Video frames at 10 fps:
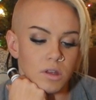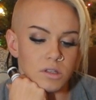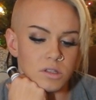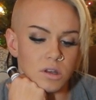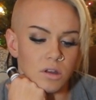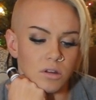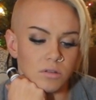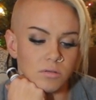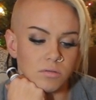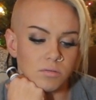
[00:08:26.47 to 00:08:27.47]
So
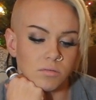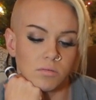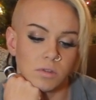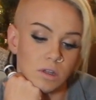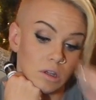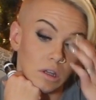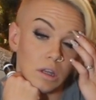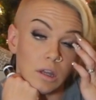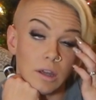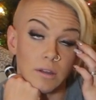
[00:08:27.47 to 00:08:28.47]

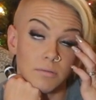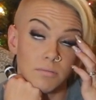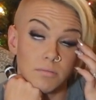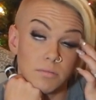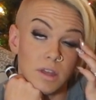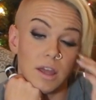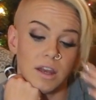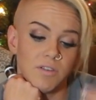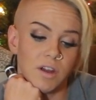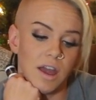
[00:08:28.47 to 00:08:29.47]
yeah. I had
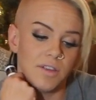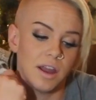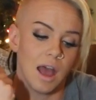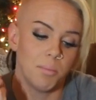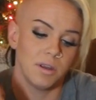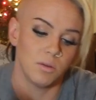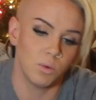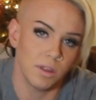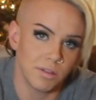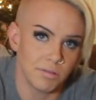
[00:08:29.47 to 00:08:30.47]
never had that happen
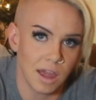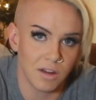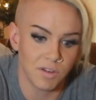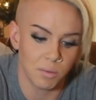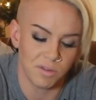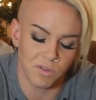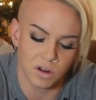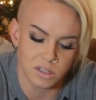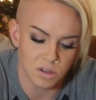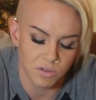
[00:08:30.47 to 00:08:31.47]
with Anavar
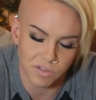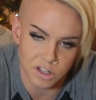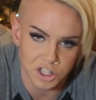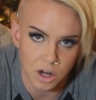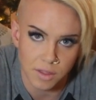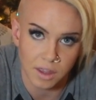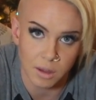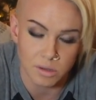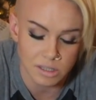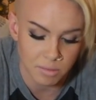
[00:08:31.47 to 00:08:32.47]
before, so for sure I think
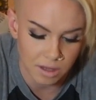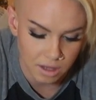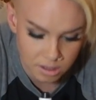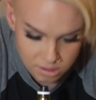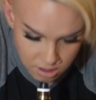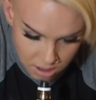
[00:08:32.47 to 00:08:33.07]
it was something else.